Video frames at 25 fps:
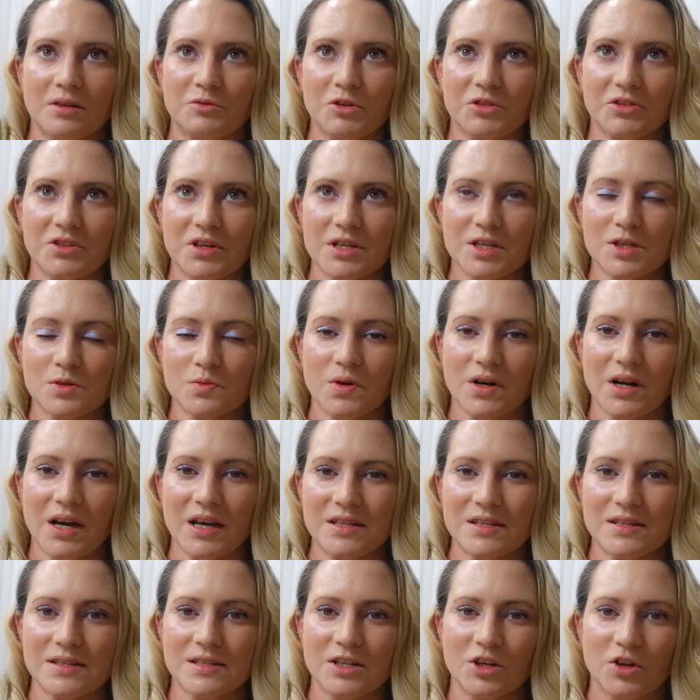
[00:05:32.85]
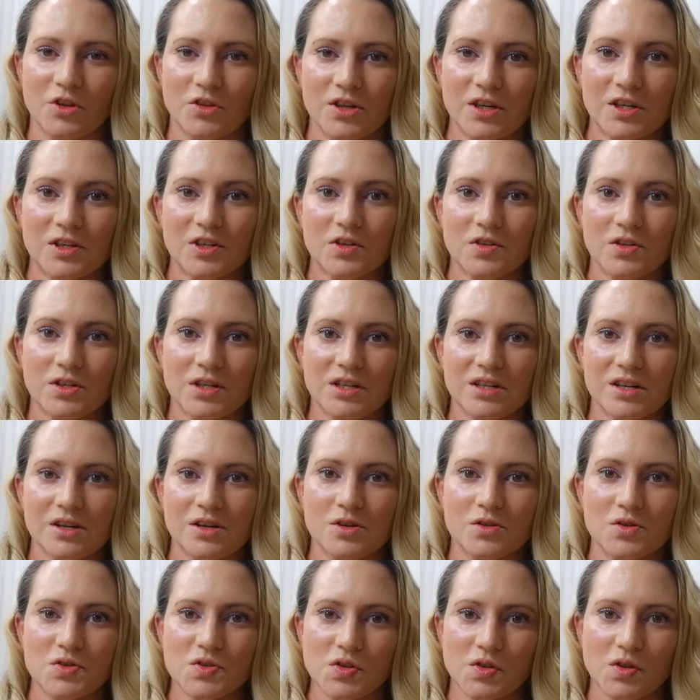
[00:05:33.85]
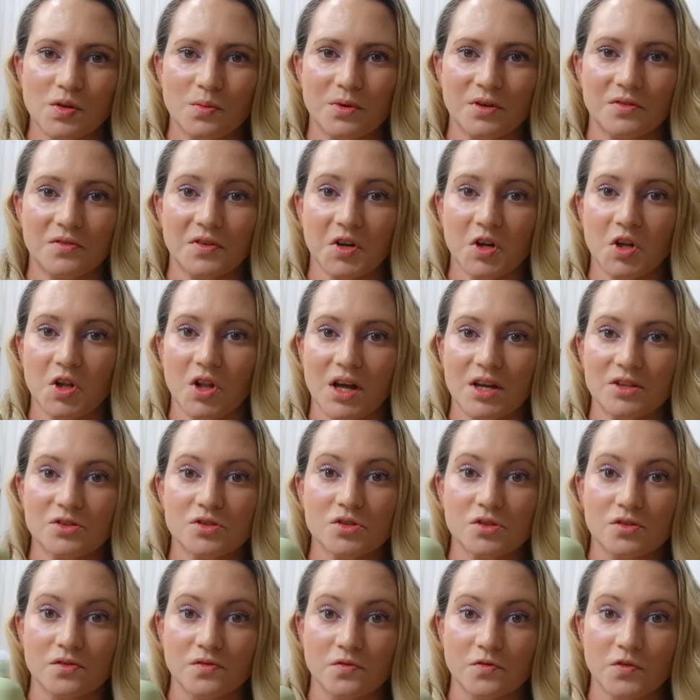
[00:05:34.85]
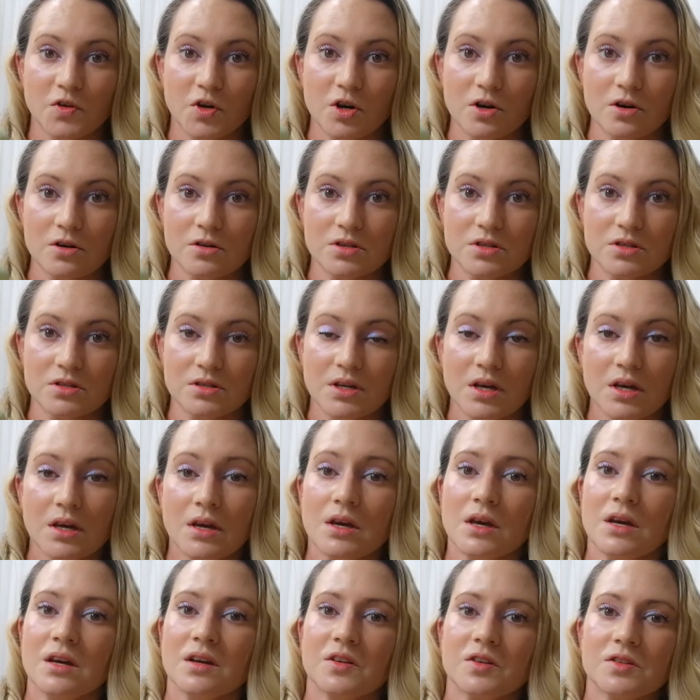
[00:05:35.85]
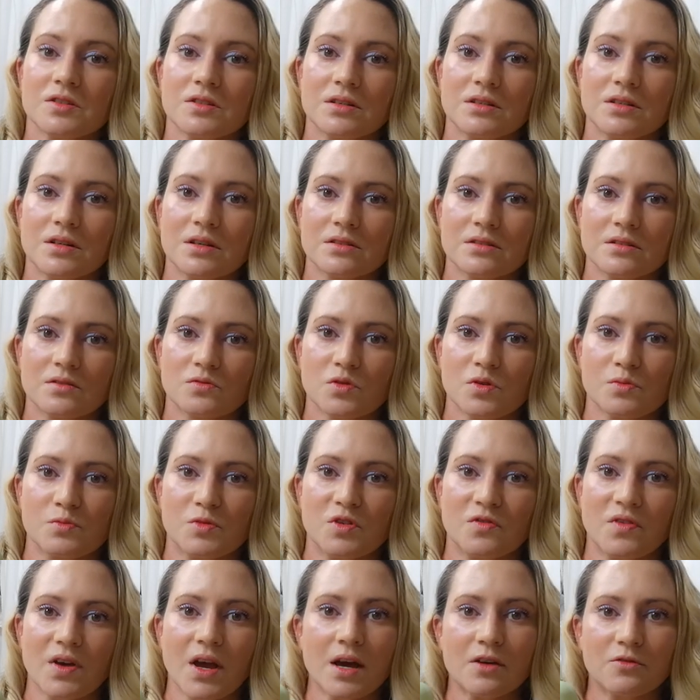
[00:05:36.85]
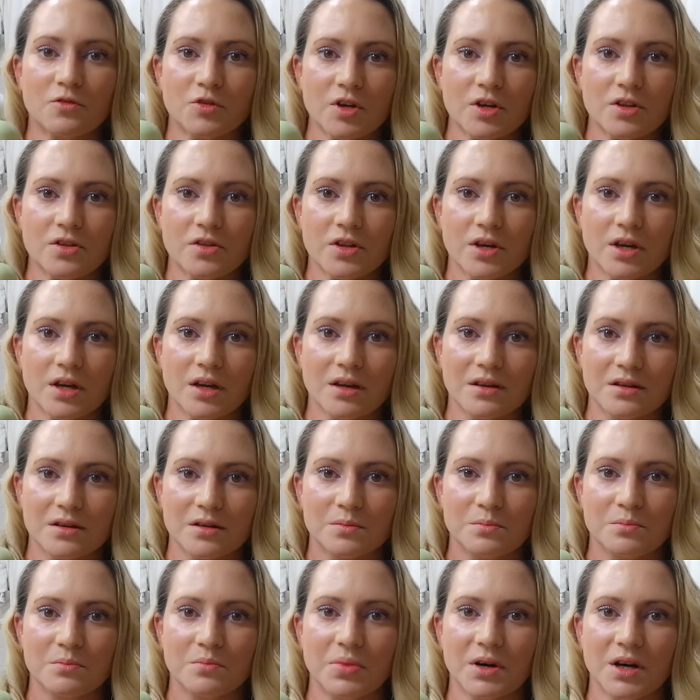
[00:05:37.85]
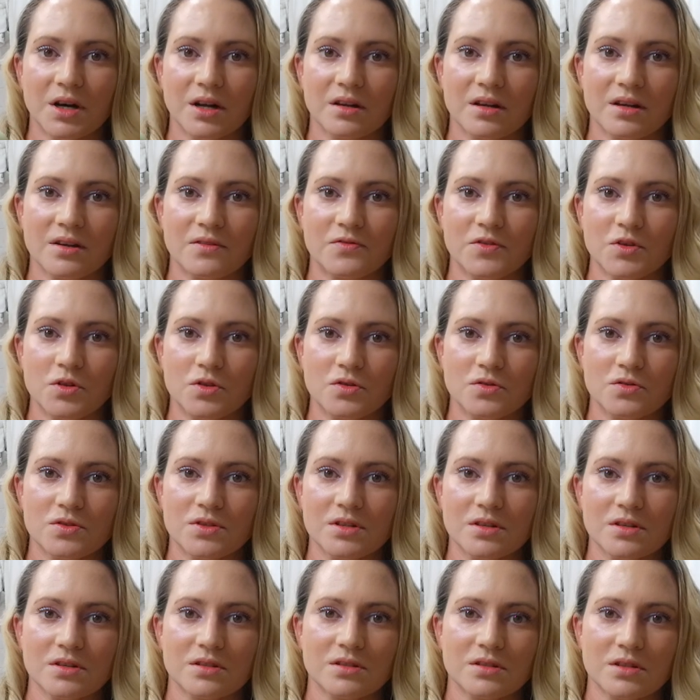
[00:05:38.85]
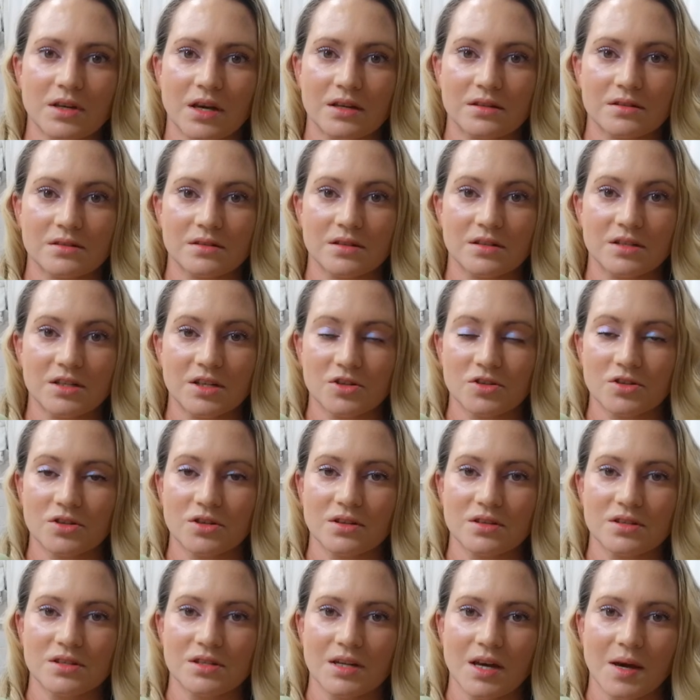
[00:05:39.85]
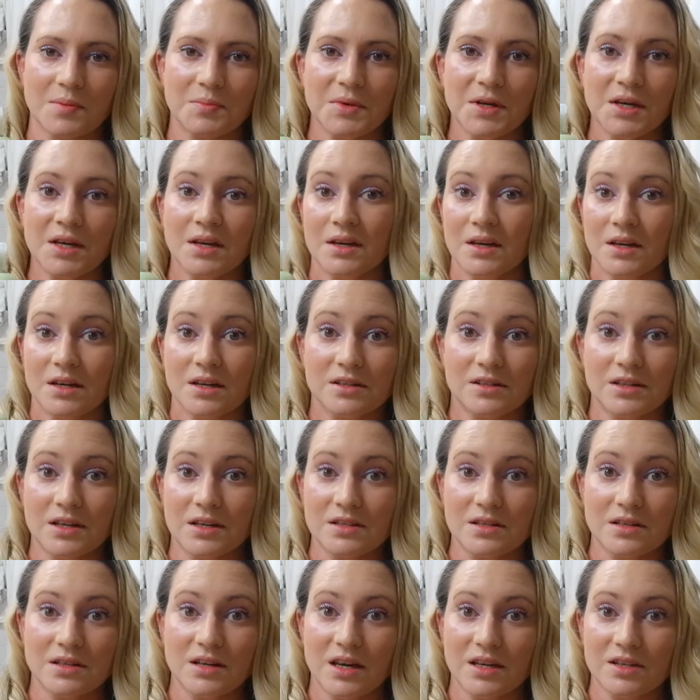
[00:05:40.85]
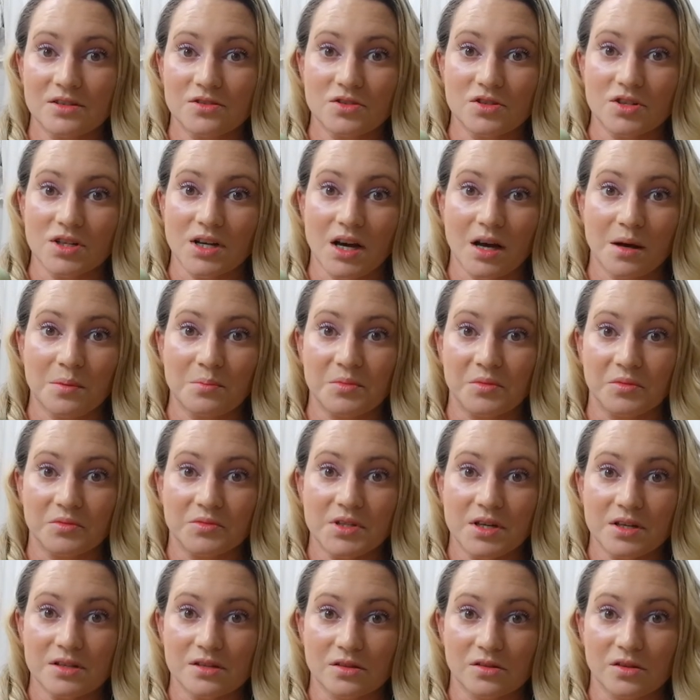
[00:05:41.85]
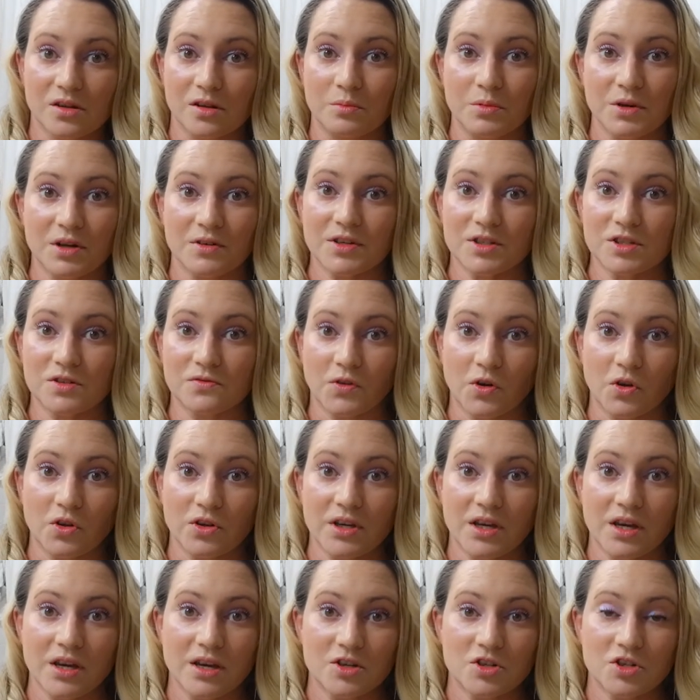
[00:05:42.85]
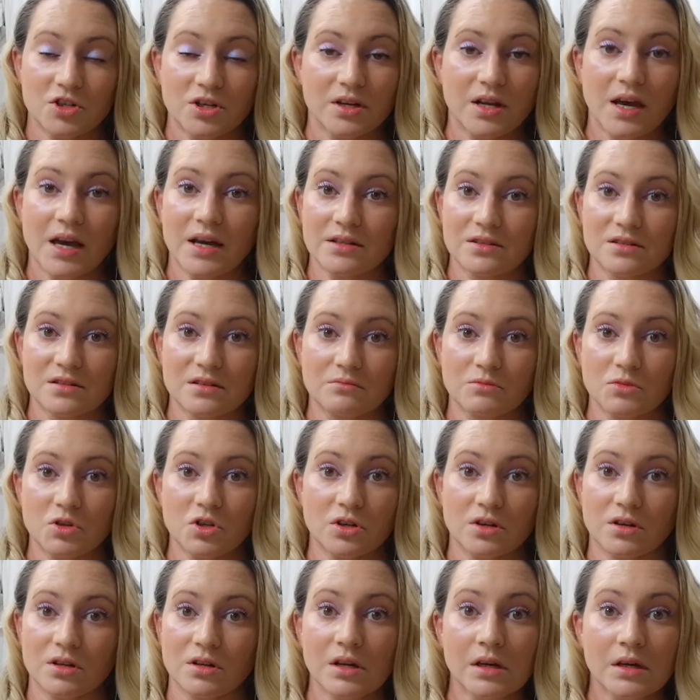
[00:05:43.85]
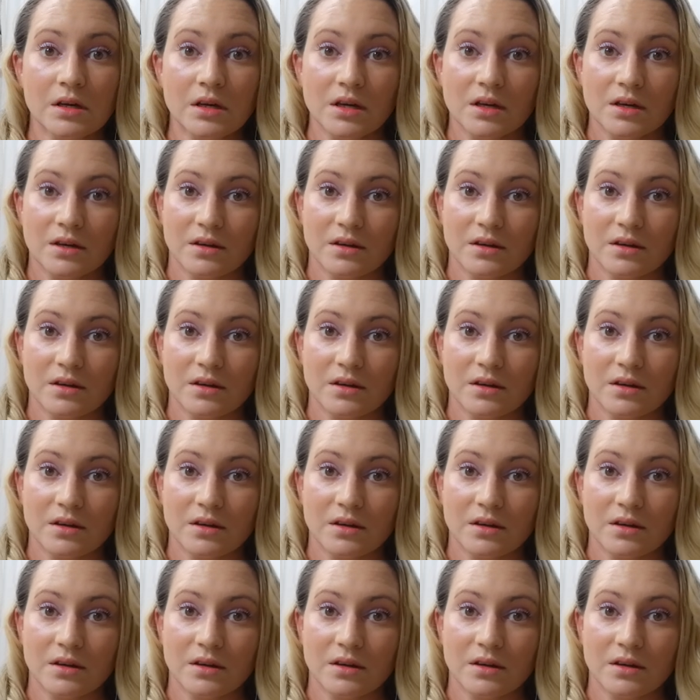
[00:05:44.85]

With this one, I still think you need to use a little bit of a cleanser first because it doesn't remove everything, but if you use this as an additional step, it does a nice job, does a little bit of exfoliation, has some good